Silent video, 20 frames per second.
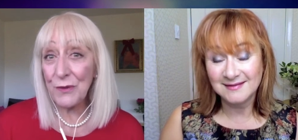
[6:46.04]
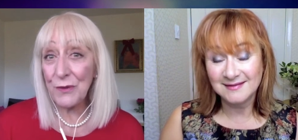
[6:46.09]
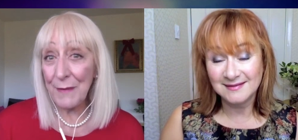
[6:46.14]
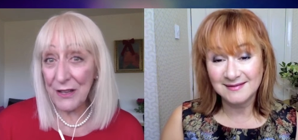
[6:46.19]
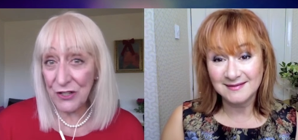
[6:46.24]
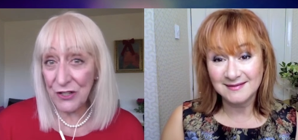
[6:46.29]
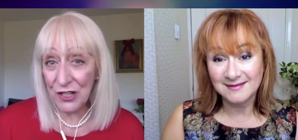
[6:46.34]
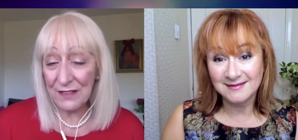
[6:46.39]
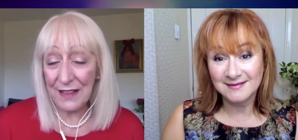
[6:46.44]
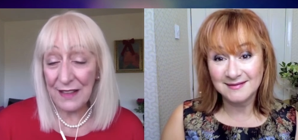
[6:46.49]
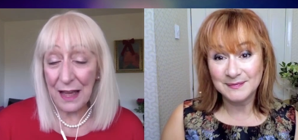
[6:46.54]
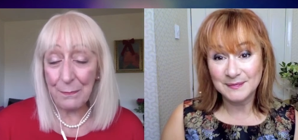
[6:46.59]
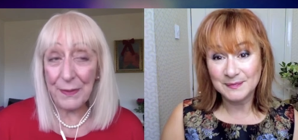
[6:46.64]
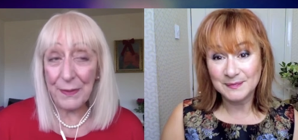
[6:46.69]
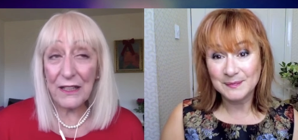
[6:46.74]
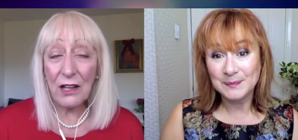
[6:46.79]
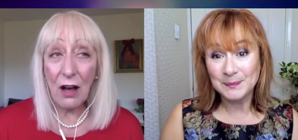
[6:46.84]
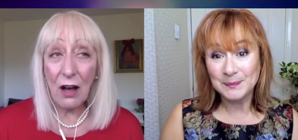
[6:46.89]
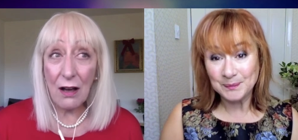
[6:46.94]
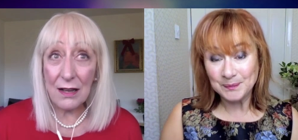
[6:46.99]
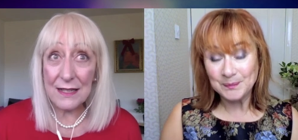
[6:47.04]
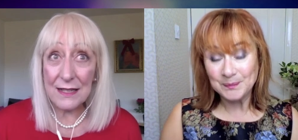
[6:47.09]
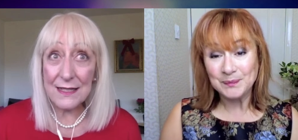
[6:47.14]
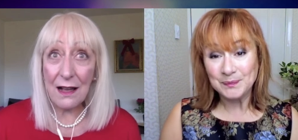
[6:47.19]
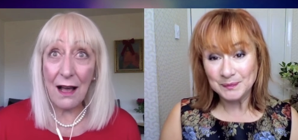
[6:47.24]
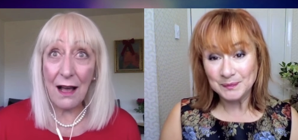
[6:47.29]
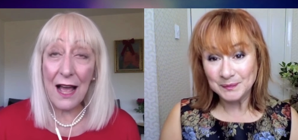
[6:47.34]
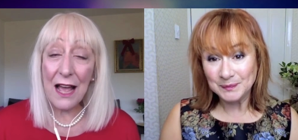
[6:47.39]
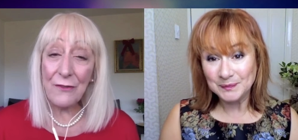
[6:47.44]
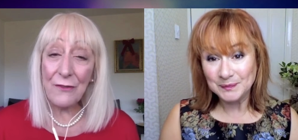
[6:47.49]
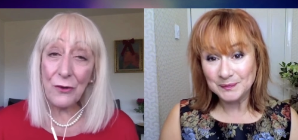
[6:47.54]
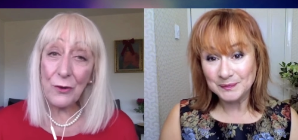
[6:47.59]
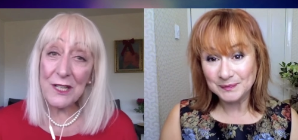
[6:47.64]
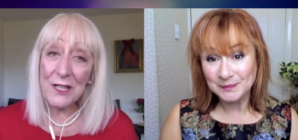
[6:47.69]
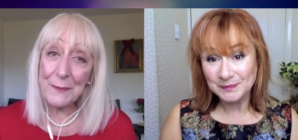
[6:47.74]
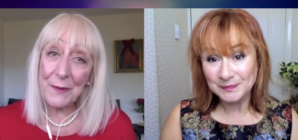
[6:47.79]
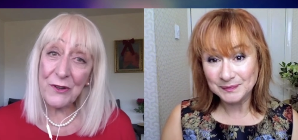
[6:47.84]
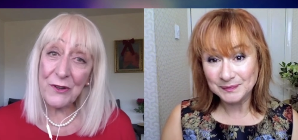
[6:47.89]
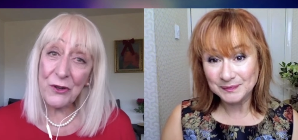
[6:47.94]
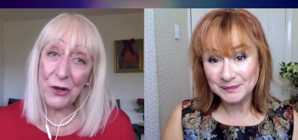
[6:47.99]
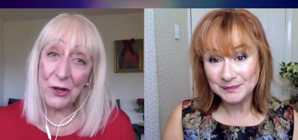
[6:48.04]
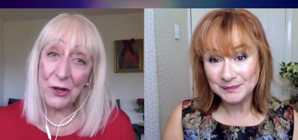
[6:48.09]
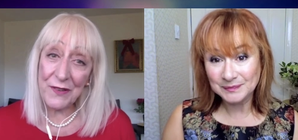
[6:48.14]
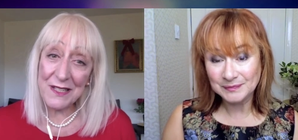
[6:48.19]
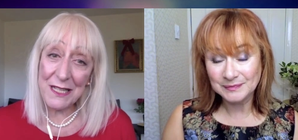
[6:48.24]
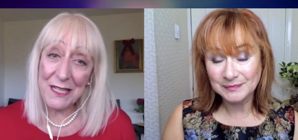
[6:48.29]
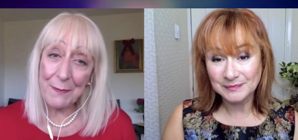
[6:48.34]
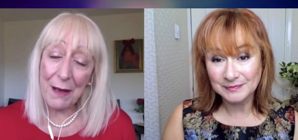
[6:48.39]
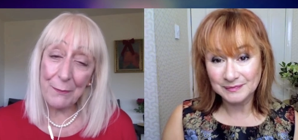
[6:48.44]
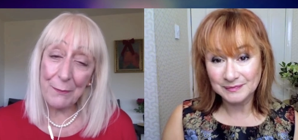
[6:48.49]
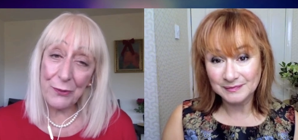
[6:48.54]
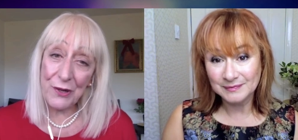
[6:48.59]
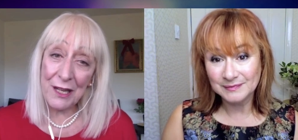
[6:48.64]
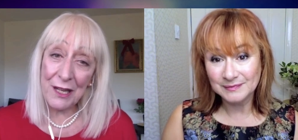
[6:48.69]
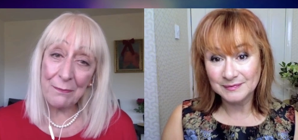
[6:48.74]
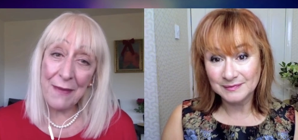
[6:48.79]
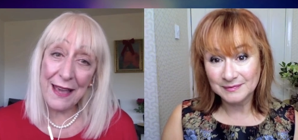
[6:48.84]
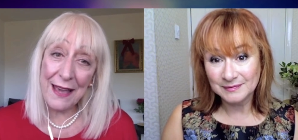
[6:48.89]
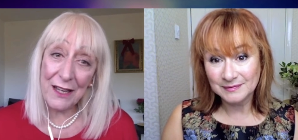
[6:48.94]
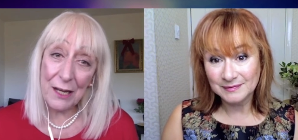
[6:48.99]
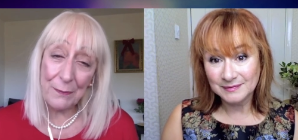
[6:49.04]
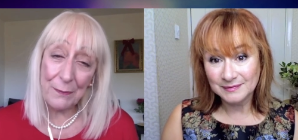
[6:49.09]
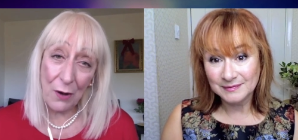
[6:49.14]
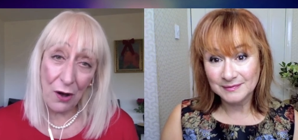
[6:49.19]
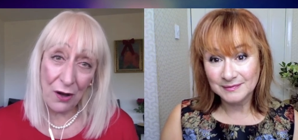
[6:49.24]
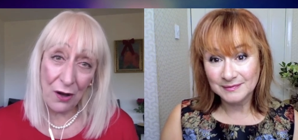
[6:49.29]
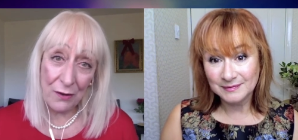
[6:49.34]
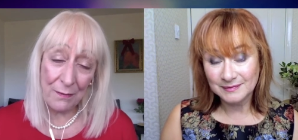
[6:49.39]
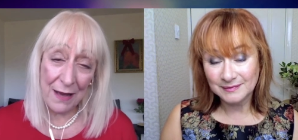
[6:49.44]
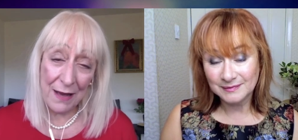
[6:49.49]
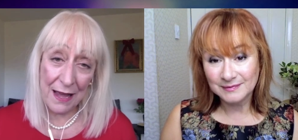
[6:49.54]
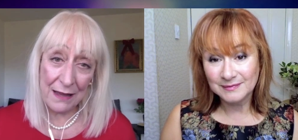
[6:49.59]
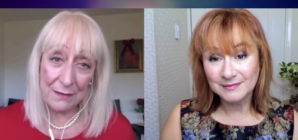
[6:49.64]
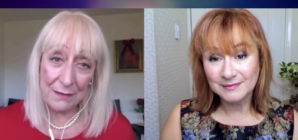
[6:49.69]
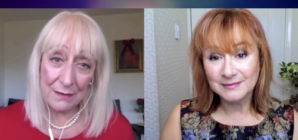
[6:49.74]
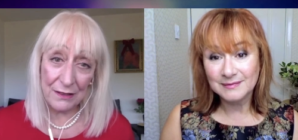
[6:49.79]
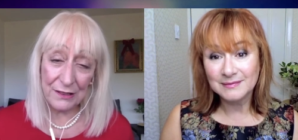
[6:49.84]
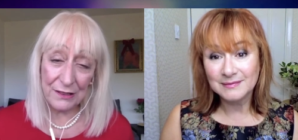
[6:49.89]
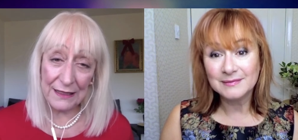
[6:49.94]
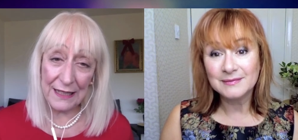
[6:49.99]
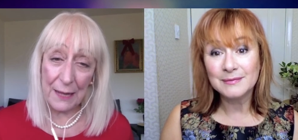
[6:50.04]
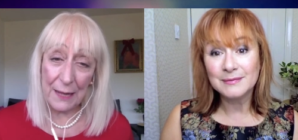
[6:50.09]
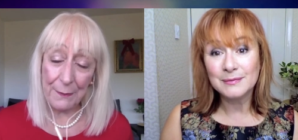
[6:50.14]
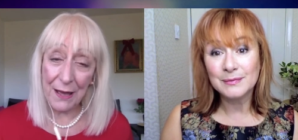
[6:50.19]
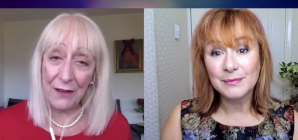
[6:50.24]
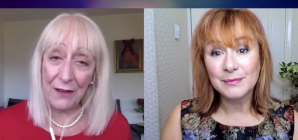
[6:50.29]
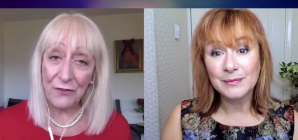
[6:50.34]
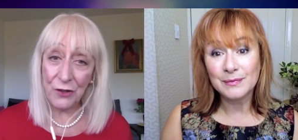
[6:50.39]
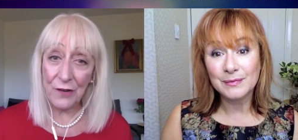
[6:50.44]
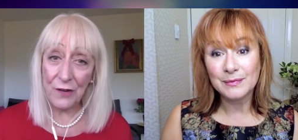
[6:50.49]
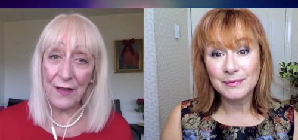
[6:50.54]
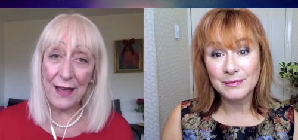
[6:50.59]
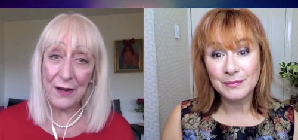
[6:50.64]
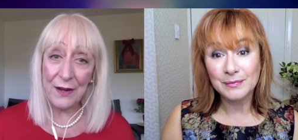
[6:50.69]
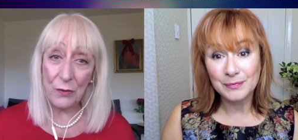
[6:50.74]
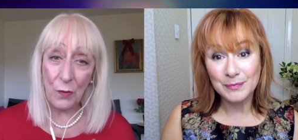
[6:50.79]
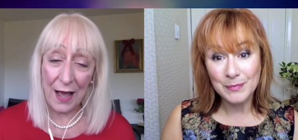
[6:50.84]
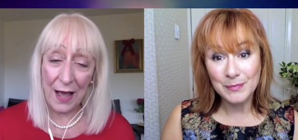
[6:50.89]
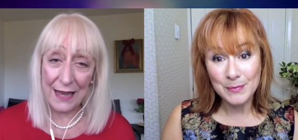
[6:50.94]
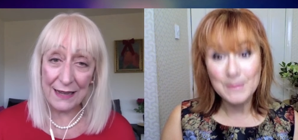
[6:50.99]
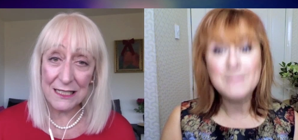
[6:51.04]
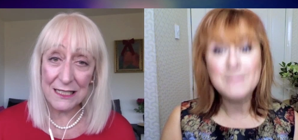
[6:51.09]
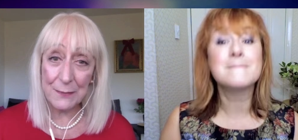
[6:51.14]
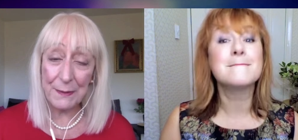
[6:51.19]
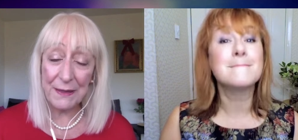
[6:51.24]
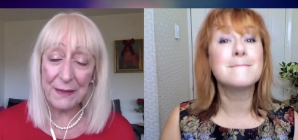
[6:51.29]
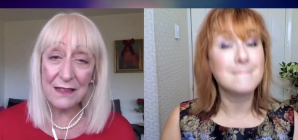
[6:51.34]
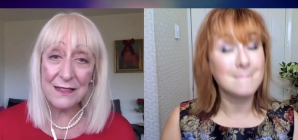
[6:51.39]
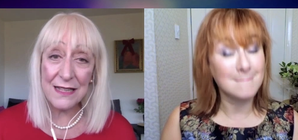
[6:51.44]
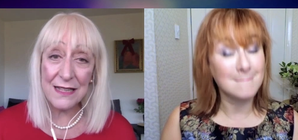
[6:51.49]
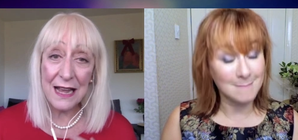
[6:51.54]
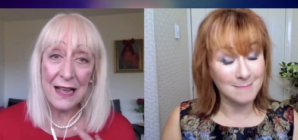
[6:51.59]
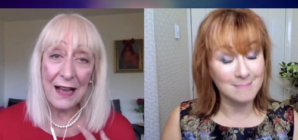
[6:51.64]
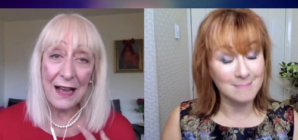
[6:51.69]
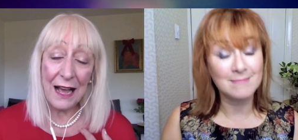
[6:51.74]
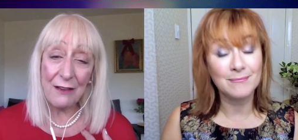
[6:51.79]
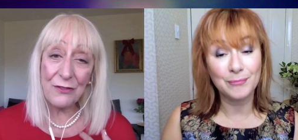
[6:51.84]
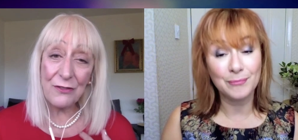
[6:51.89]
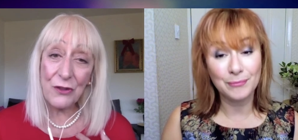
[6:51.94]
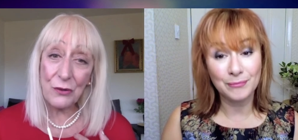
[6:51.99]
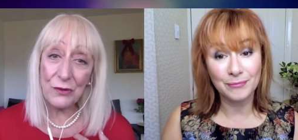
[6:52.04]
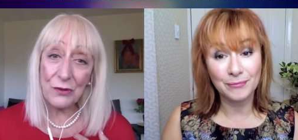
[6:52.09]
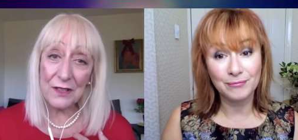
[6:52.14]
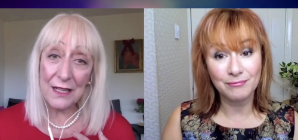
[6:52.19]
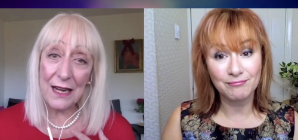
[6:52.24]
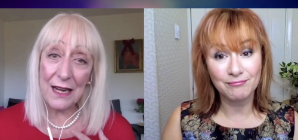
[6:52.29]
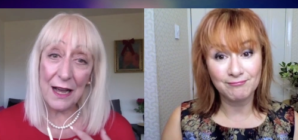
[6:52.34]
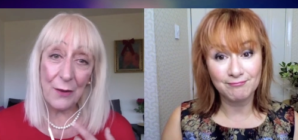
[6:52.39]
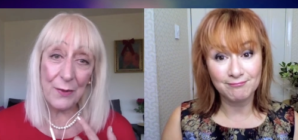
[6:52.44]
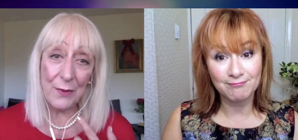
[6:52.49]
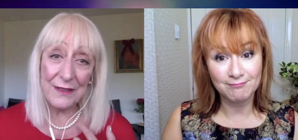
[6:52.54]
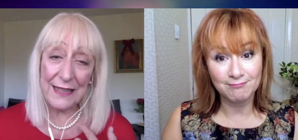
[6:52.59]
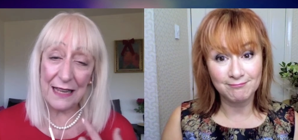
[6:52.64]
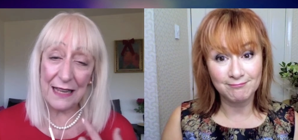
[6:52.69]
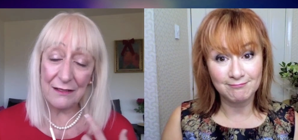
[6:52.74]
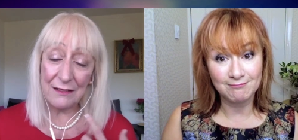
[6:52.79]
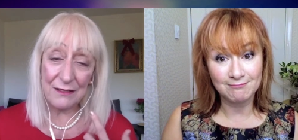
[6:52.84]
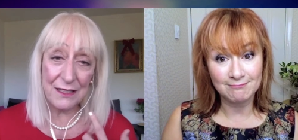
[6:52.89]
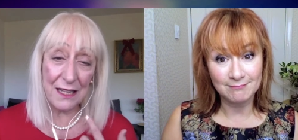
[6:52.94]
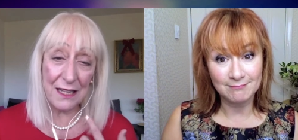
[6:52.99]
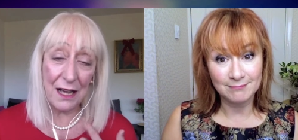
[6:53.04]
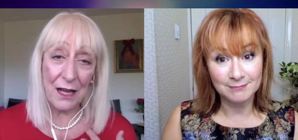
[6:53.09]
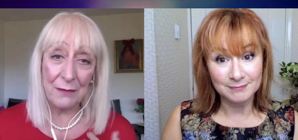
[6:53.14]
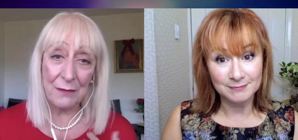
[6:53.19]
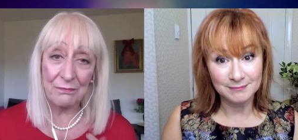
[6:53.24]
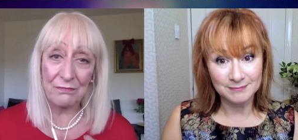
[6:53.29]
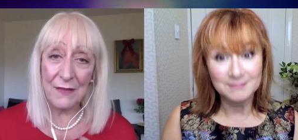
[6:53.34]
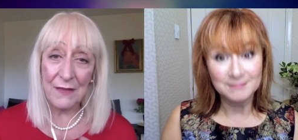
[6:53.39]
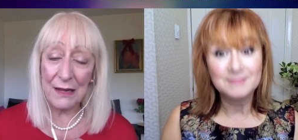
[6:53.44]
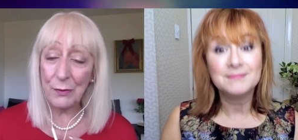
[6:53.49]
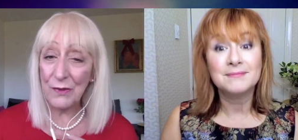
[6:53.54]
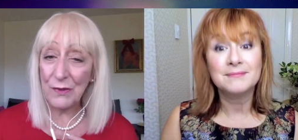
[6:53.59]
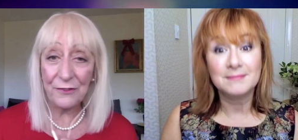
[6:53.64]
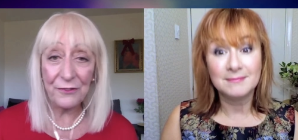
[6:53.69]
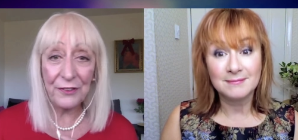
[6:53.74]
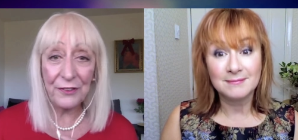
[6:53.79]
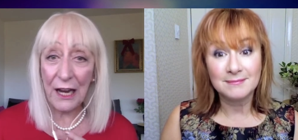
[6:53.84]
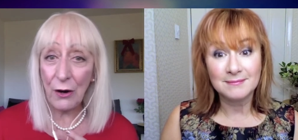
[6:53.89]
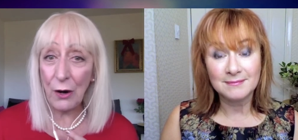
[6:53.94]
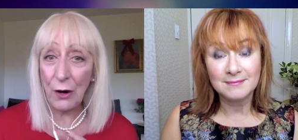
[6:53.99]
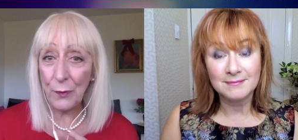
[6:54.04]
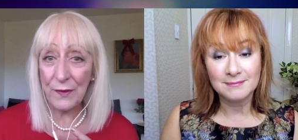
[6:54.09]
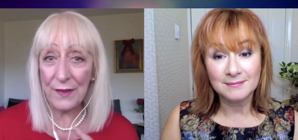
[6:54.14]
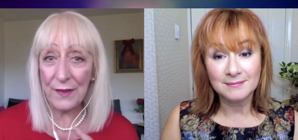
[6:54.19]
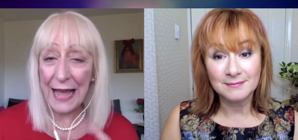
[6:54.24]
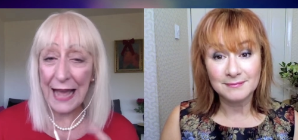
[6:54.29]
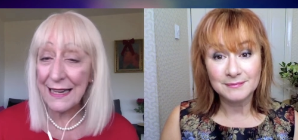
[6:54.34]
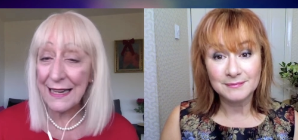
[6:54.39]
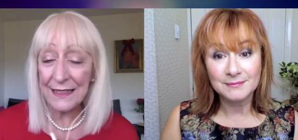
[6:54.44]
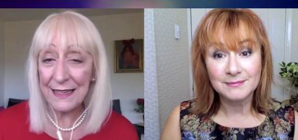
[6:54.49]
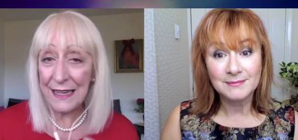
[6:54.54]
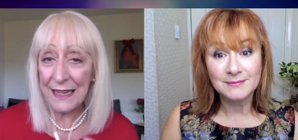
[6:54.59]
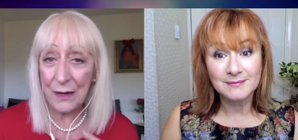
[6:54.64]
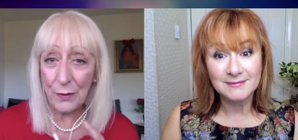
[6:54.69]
Speaker 1: you mentioned that because I have always been nervous about putting makeup on my lip after I've had it waxed because I thought that I would get um, it would flare up with acne.